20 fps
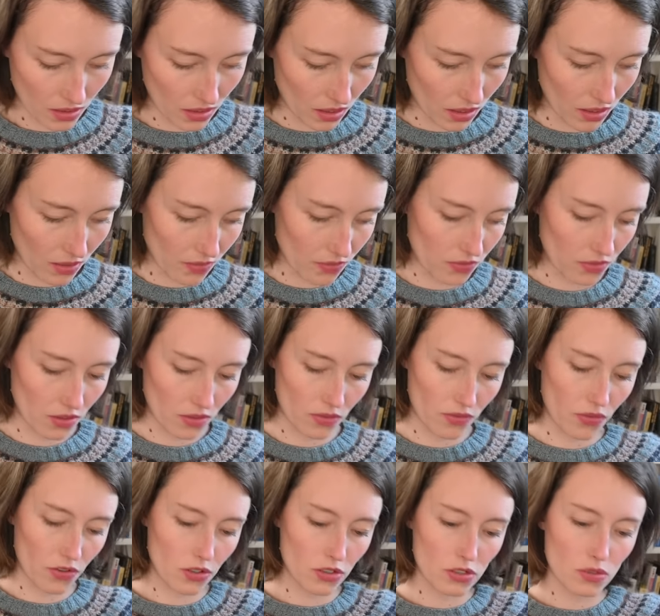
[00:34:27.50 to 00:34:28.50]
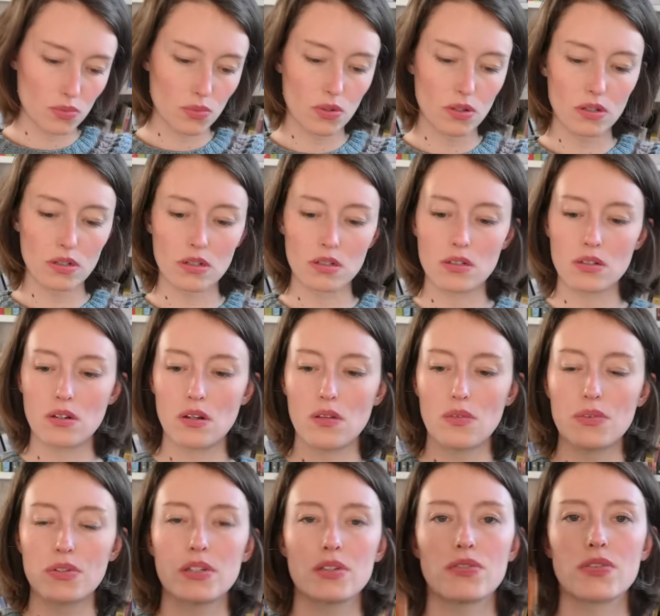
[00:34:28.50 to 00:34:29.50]
I have the first one
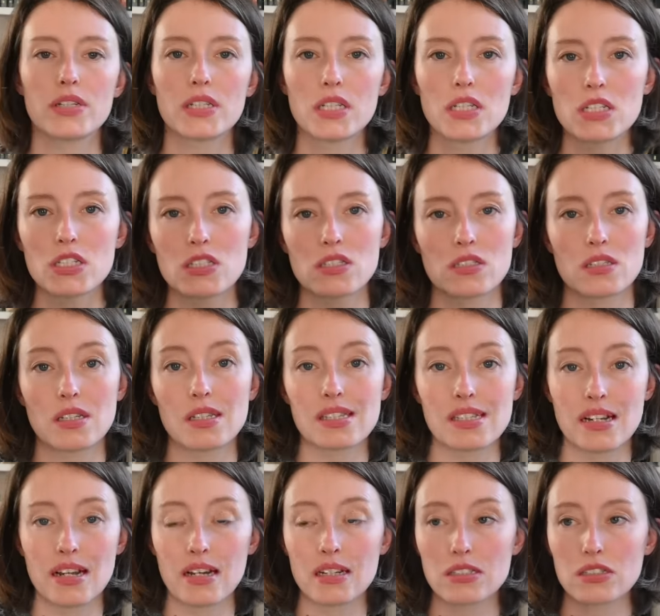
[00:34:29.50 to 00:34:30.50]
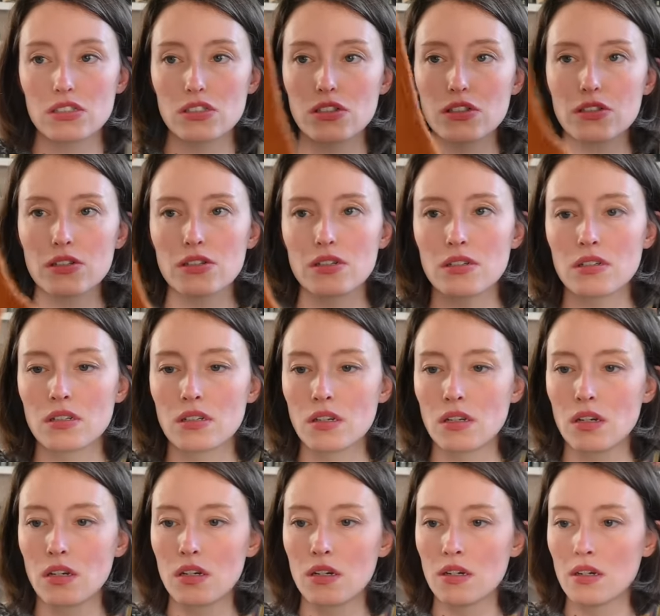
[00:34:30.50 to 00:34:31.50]
already finished since last year
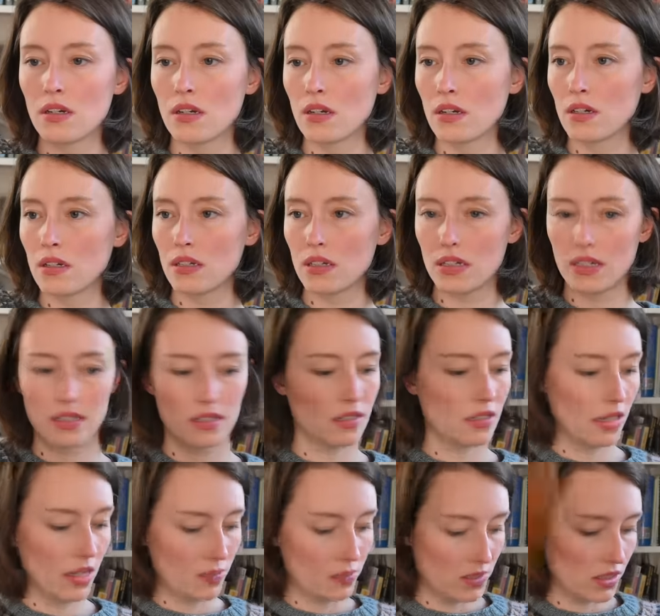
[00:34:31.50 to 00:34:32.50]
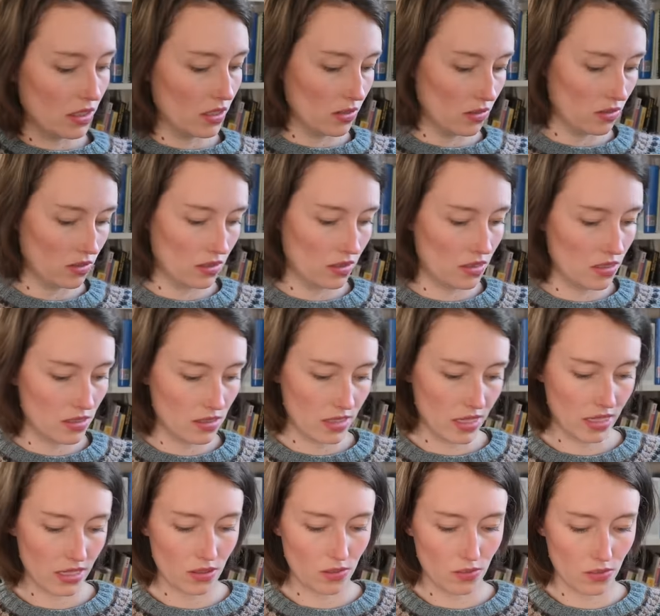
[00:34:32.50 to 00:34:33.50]
and I'm knitting on the
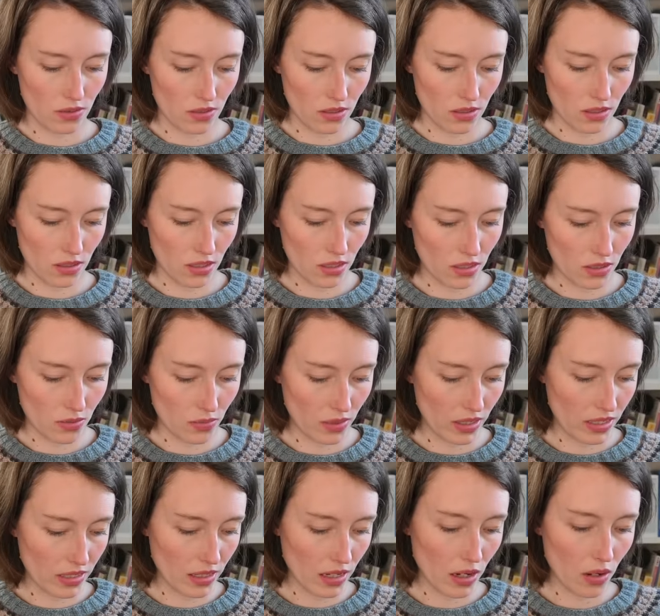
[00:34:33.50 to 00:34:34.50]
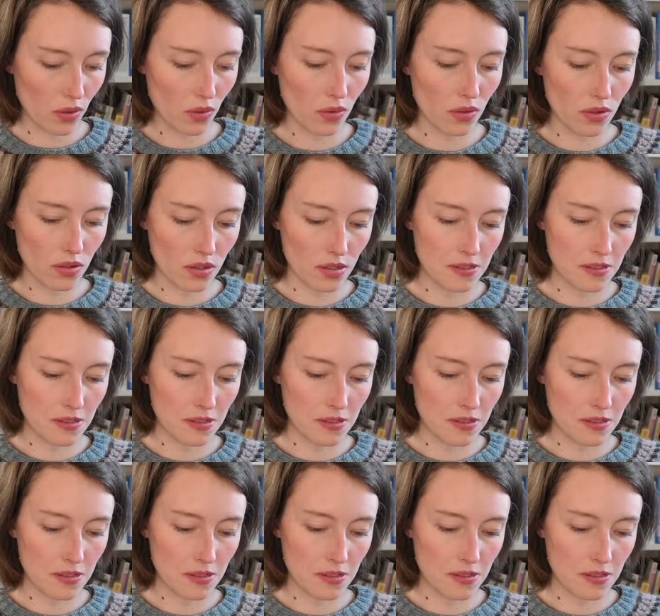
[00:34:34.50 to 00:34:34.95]
second one right now.